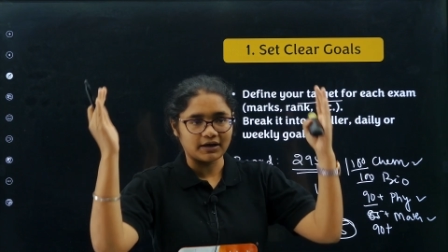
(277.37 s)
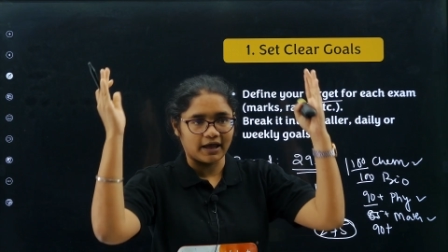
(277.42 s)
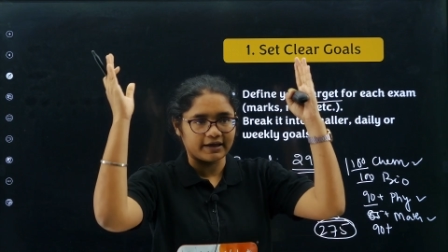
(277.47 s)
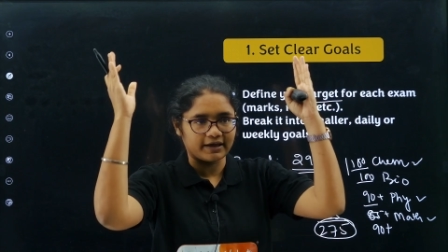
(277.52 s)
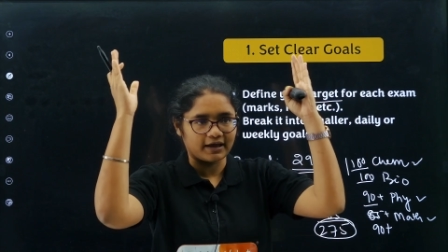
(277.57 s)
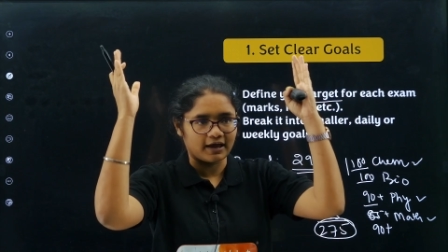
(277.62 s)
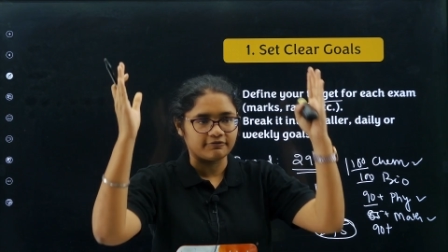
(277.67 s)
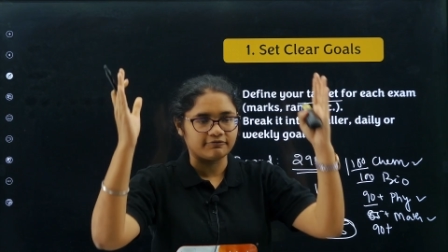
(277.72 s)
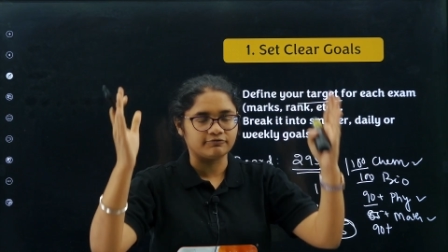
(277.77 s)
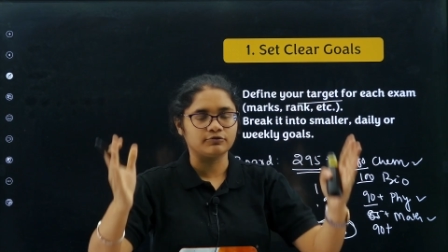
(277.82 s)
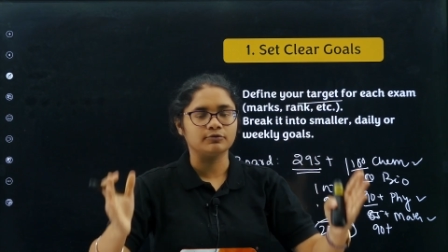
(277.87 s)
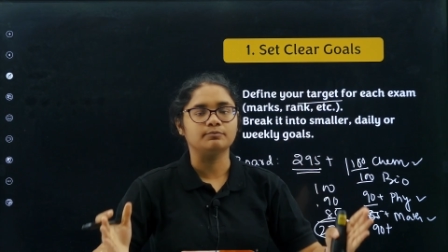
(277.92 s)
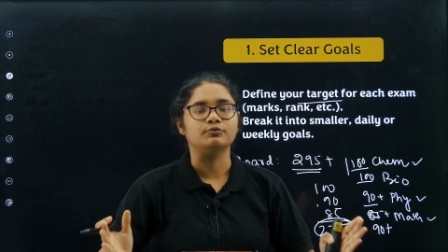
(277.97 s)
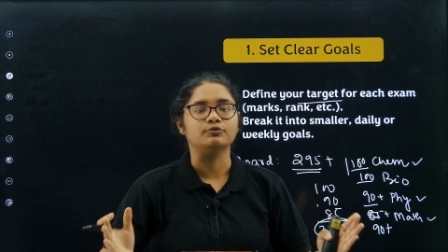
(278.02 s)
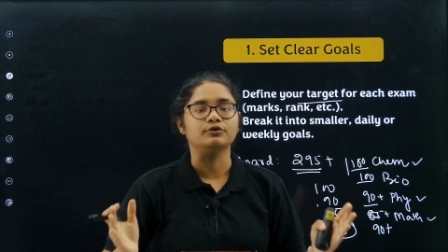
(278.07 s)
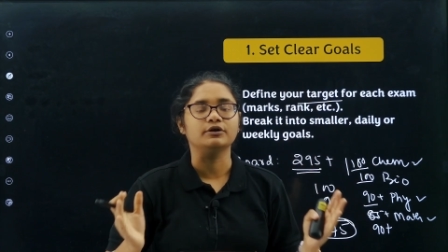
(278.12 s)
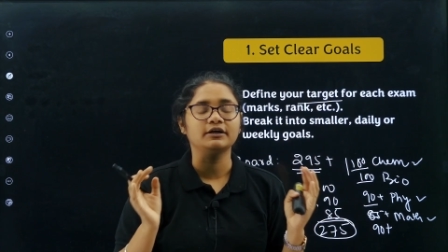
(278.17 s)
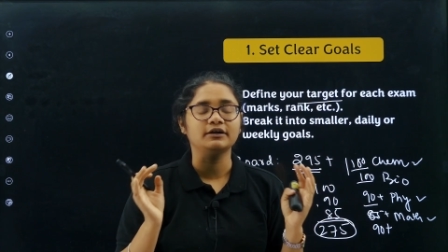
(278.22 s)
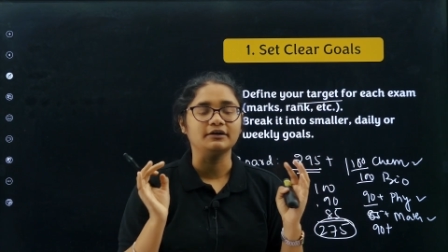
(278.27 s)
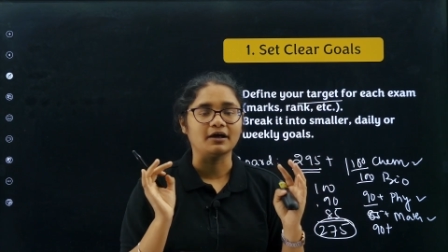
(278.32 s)
I have to
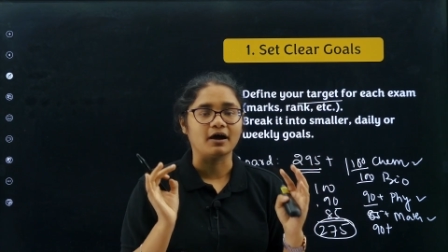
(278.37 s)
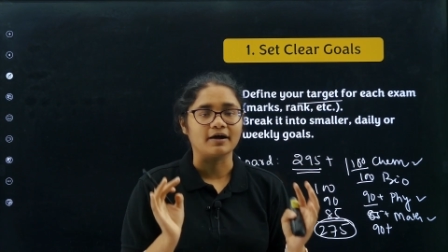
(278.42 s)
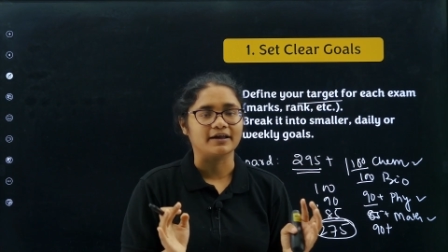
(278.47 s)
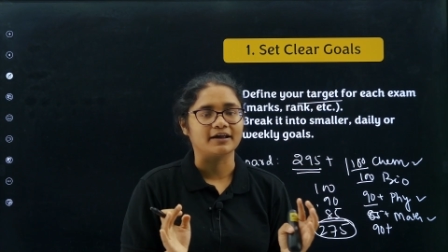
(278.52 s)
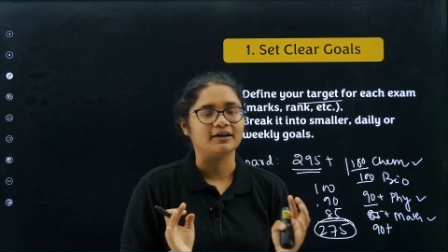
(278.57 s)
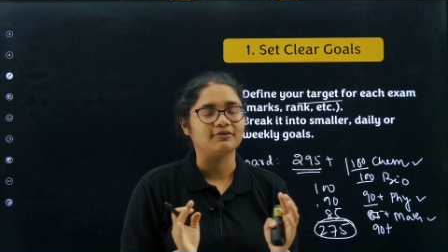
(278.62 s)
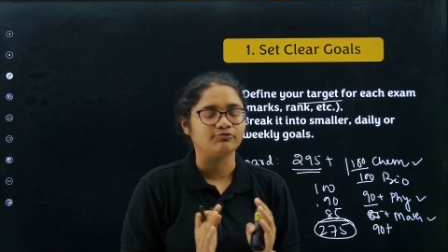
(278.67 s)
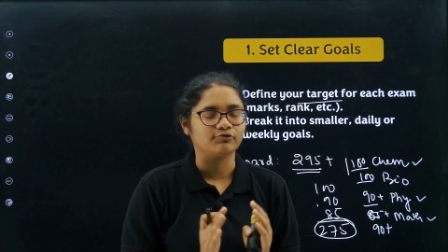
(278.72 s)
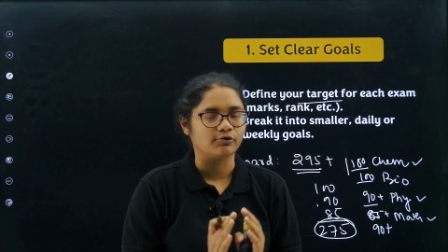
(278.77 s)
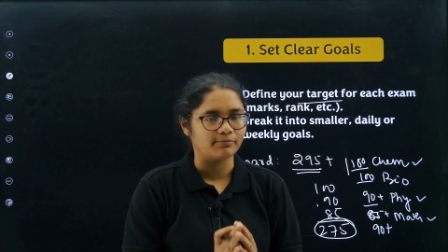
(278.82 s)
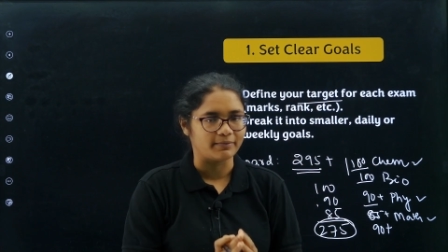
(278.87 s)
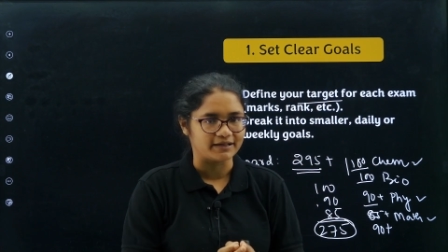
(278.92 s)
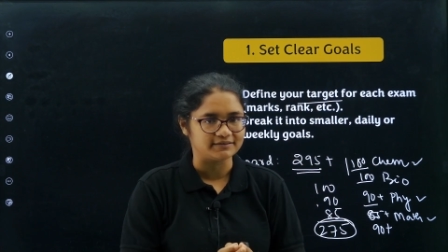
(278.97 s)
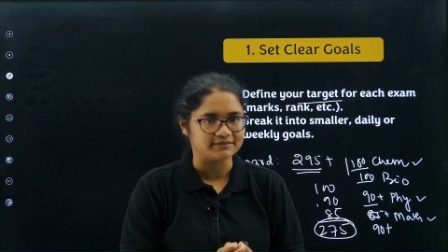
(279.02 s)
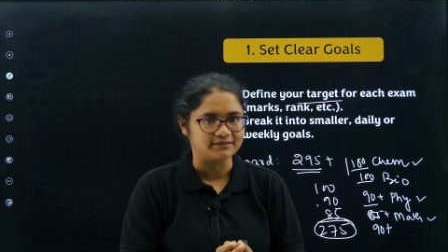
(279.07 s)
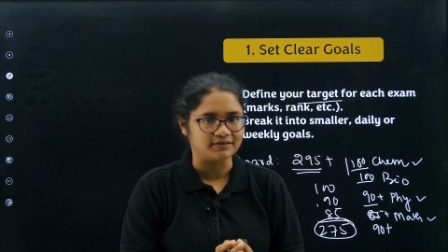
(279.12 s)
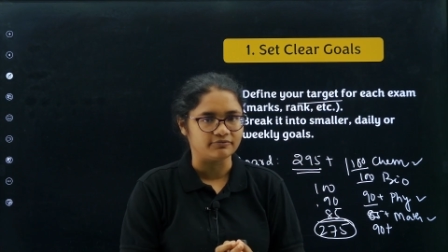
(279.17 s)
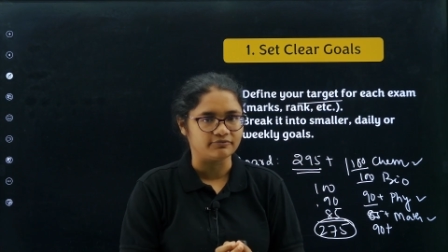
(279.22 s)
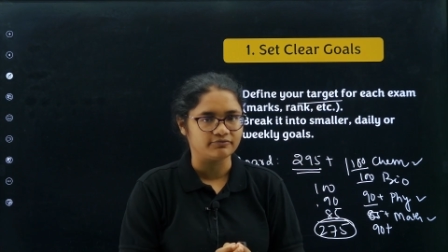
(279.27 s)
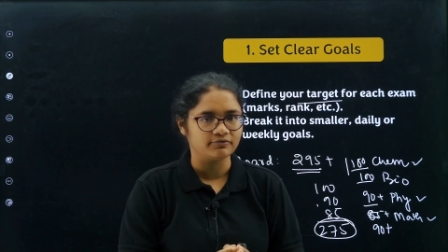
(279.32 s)
put a target for
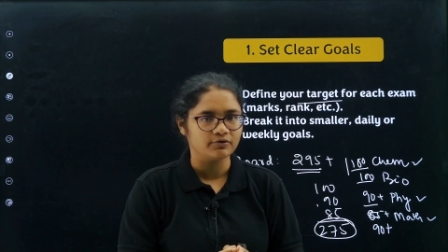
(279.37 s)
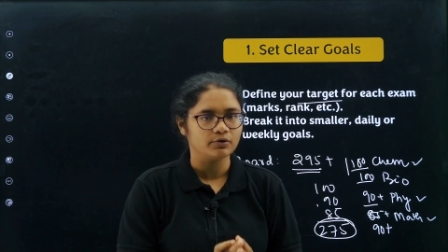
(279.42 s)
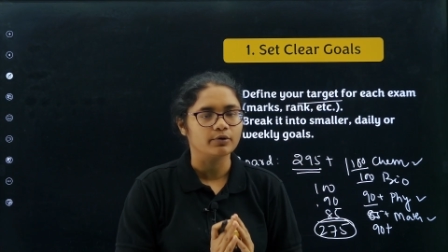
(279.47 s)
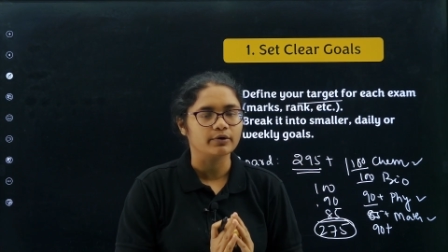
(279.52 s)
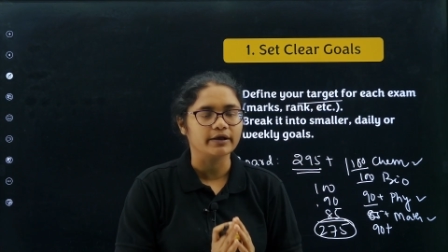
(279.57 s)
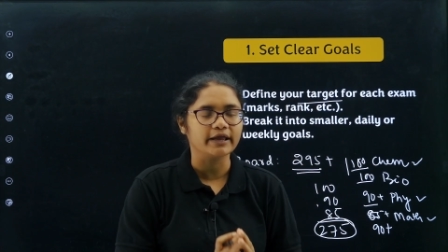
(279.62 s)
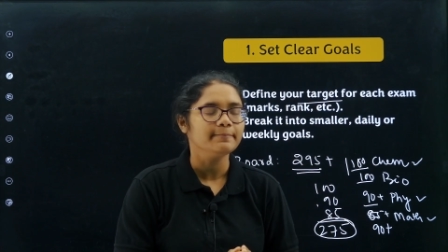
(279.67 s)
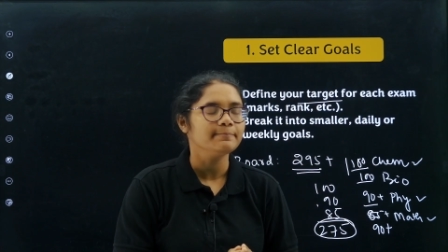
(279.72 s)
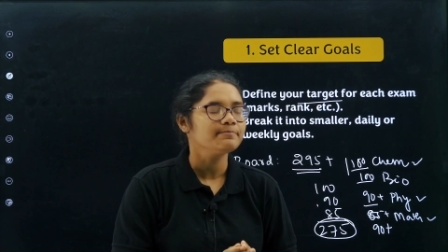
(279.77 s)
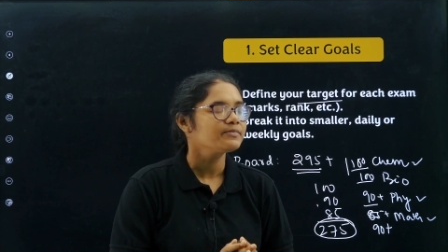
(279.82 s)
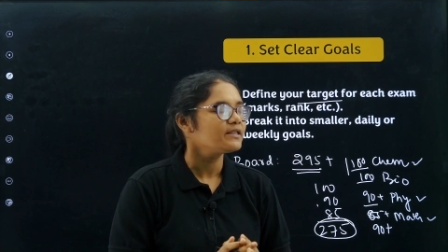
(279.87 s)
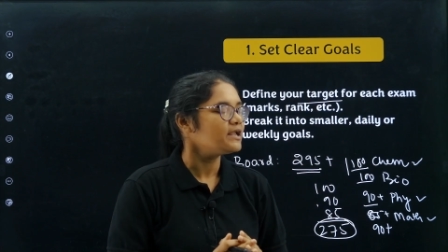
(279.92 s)
myself. Okay,